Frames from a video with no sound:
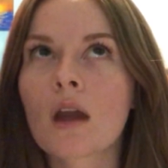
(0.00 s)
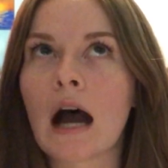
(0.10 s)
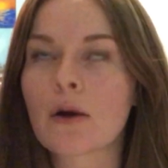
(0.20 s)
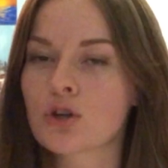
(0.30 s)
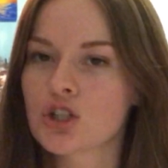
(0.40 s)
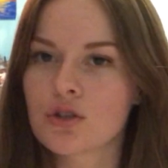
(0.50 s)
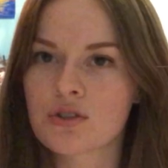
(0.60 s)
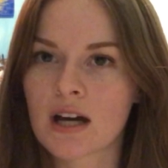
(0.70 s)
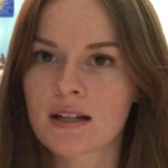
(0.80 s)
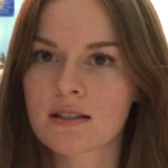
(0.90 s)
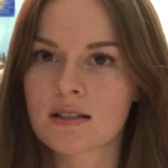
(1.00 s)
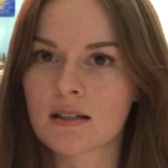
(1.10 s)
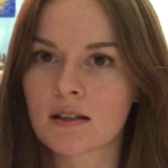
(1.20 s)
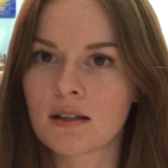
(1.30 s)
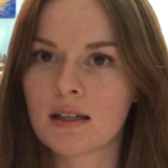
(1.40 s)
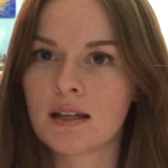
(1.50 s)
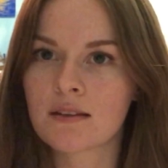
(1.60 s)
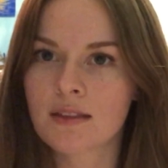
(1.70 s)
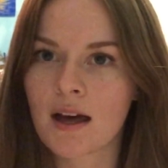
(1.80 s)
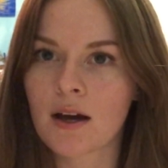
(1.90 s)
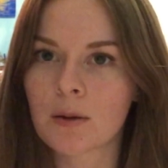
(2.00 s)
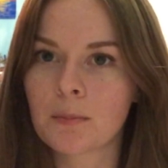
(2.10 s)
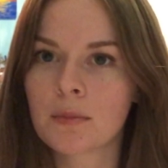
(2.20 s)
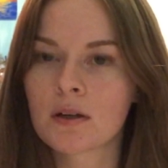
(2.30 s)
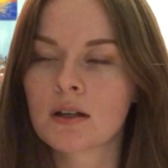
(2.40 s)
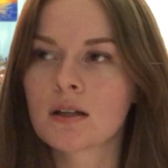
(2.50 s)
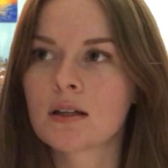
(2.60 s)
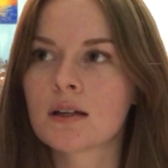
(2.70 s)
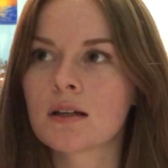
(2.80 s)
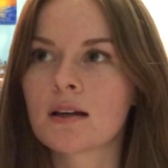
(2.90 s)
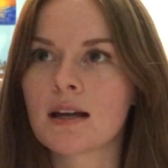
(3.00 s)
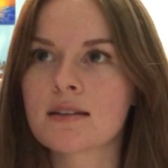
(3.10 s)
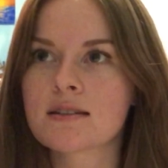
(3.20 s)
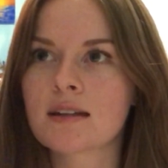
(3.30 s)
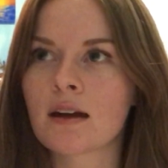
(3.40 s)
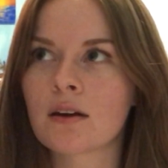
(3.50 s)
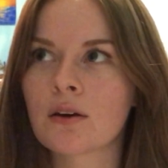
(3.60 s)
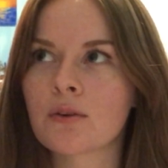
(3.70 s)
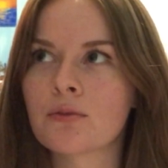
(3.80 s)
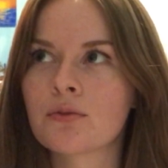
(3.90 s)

I would choose not to eat them instead of